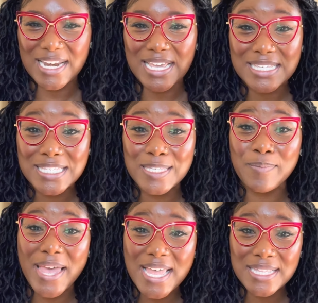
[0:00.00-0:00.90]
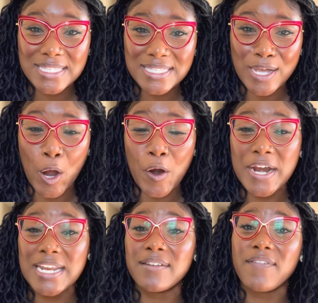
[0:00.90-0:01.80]
expense or
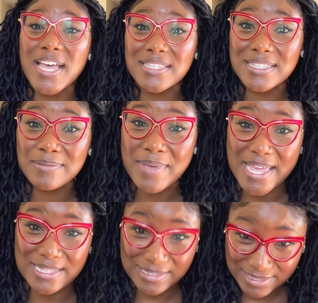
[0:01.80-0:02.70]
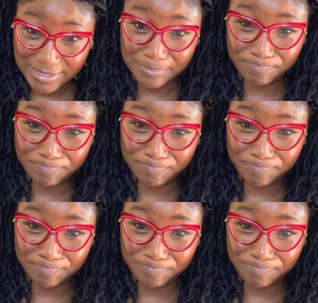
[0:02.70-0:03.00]
an investment?